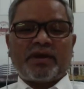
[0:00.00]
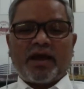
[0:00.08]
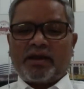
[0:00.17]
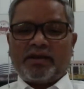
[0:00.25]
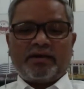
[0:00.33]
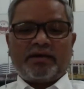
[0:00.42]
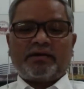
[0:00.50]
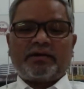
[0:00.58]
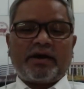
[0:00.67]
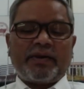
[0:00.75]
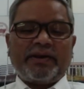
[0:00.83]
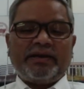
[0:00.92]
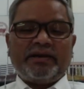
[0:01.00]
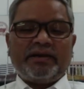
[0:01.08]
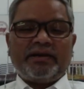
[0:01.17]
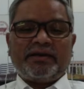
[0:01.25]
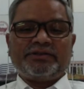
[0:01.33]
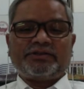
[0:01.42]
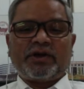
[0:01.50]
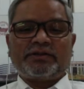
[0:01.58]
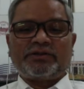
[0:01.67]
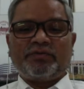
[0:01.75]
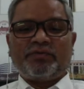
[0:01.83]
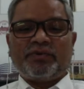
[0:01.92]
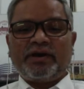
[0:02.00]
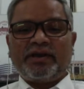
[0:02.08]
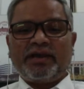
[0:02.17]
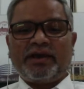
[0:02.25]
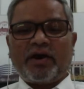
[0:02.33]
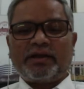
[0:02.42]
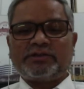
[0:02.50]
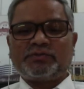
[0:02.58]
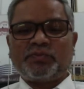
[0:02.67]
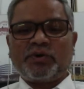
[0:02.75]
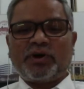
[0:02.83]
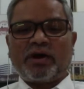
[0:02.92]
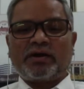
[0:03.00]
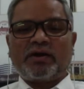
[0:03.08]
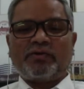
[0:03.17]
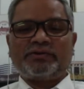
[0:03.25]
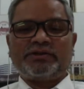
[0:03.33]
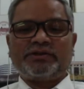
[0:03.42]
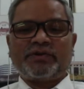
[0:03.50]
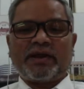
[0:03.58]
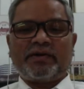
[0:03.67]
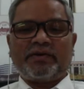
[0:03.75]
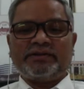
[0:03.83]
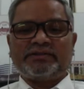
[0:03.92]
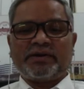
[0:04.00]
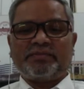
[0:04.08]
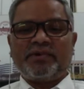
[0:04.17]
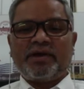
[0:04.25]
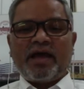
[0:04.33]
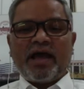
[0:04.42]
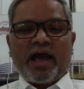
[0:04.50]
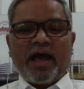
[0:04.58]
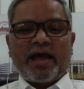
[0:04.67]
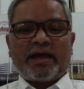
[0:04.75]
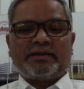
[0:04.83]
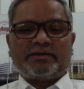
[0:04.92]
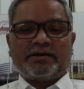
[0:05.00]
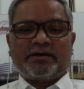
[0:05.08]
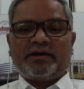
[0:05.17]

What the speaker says: and currently is also working on his book on counterterrorism, and